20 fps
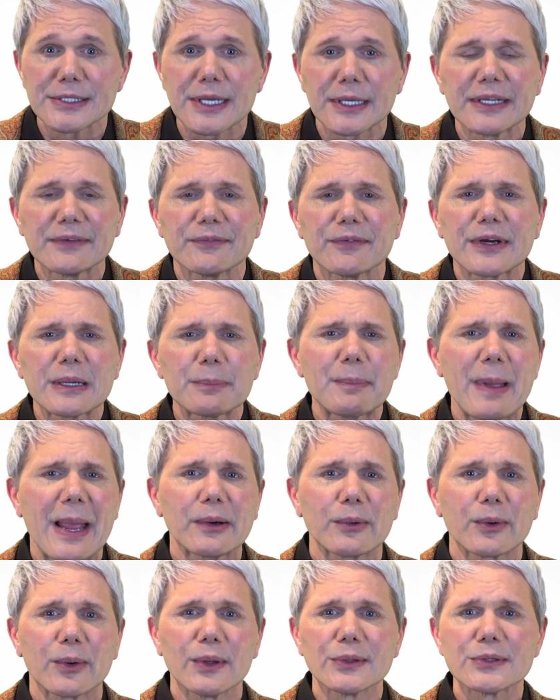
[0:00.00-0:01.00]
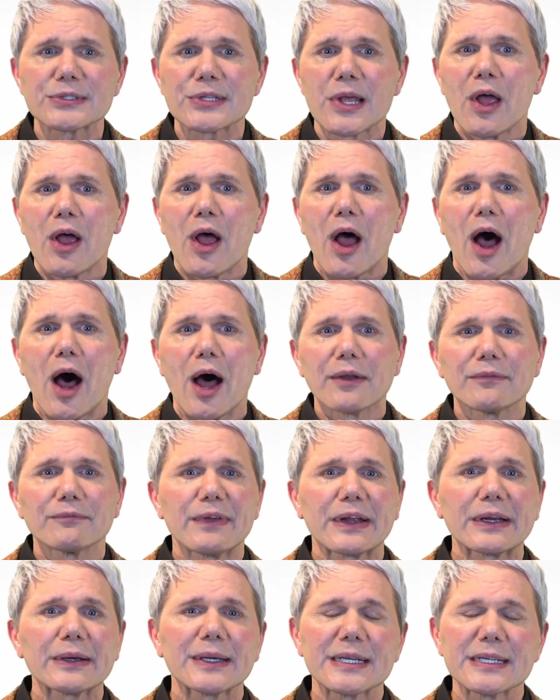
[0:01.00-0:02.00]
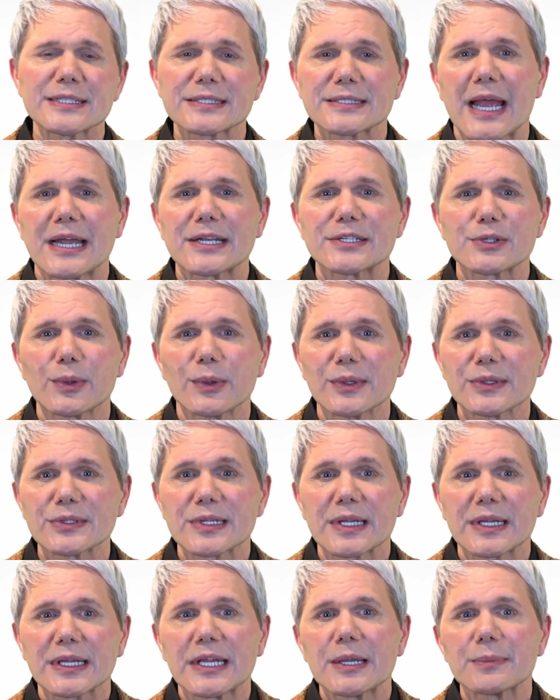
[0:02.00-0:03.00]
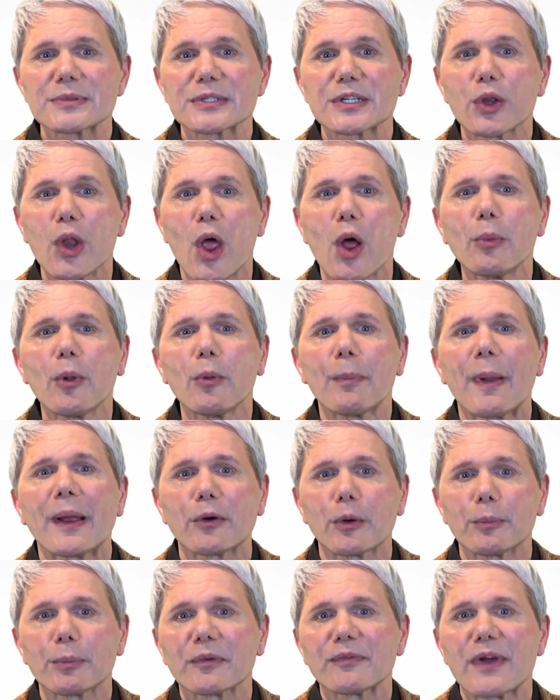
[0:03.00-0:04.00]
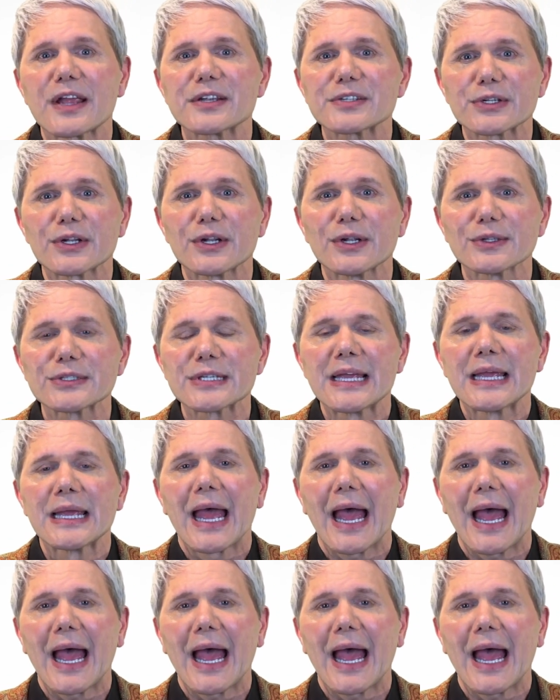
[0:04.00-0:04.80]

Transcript: delivering payrolls on varied schedules keeps global payroll professionals